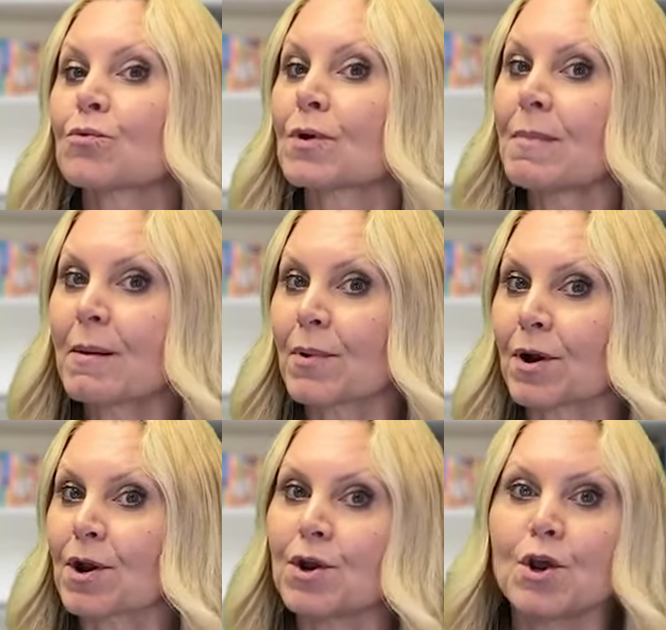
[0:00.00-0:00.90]
remember,
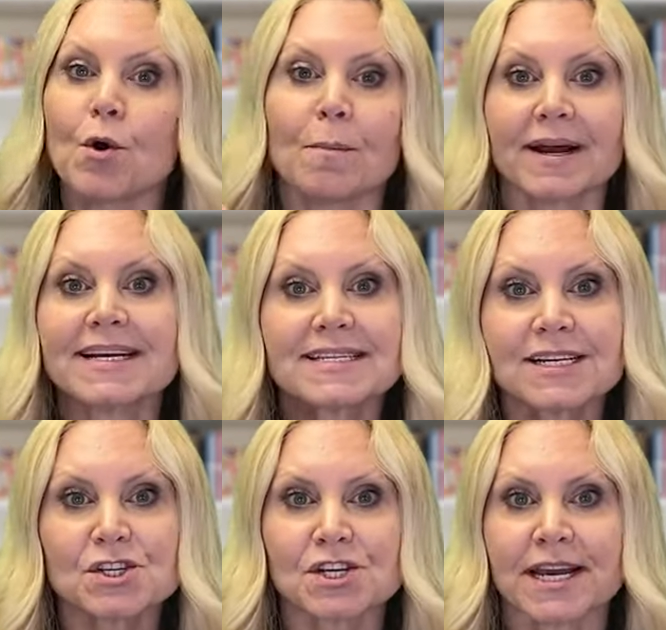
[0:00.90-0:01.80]
no money's
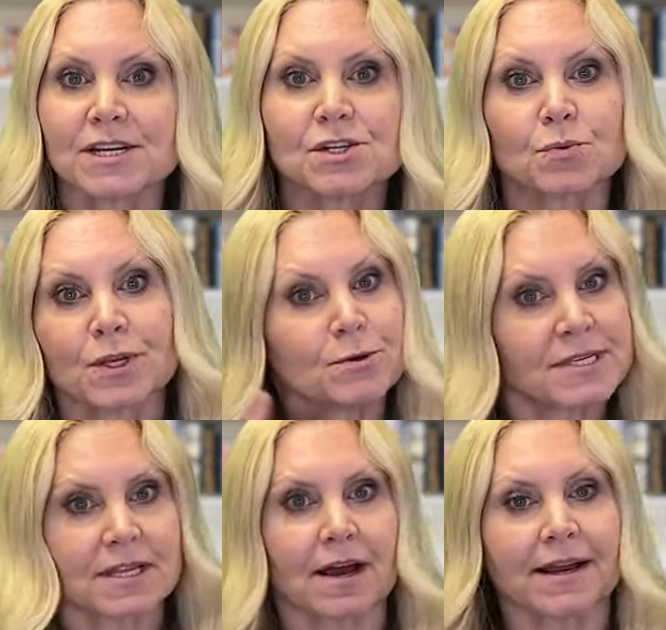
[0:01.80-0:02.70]
exchanged when you
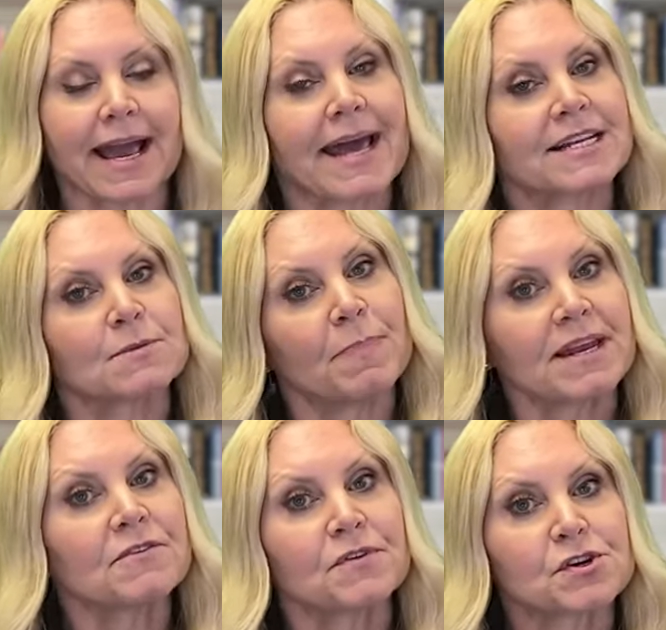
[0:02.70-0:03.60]
slug, and it's
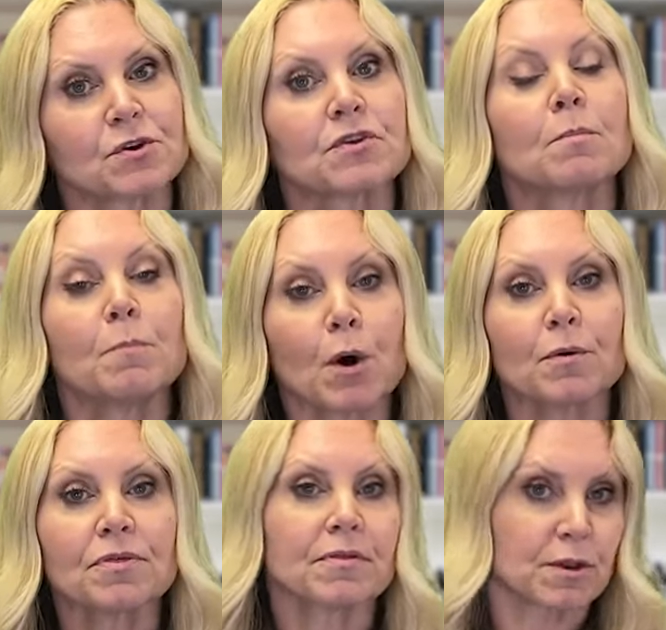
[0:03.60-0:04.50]
beneficial to both
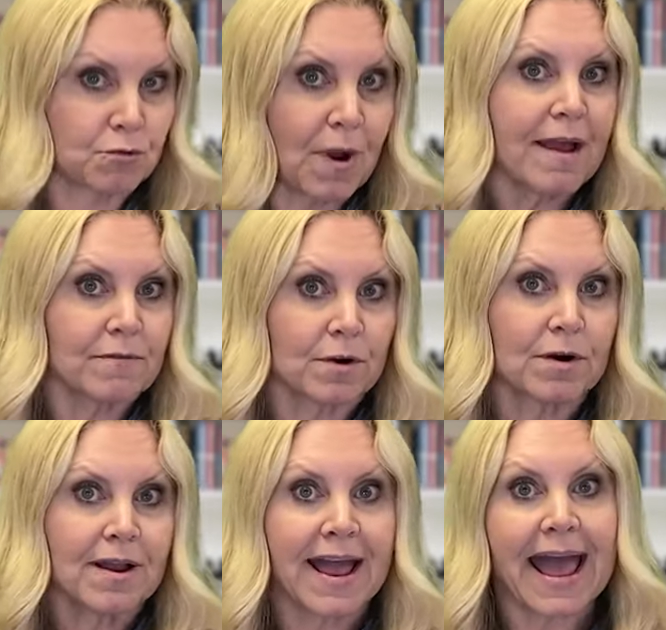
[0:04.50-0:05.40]
the driver
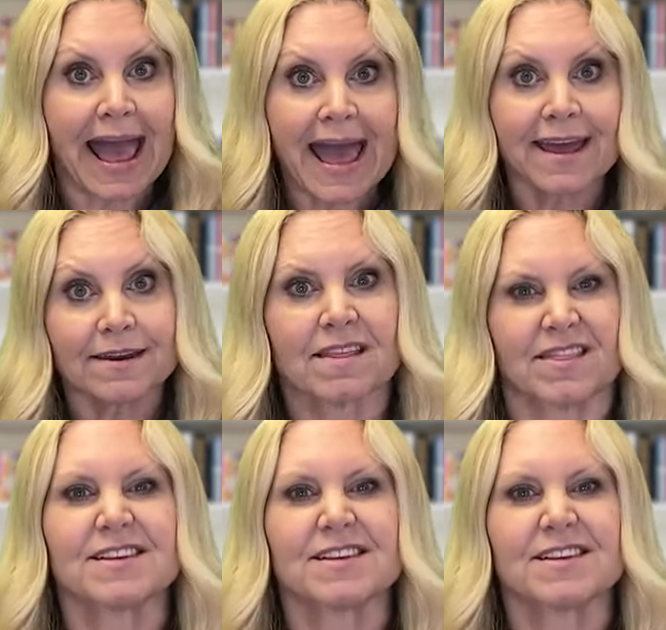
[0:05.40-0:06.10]
and the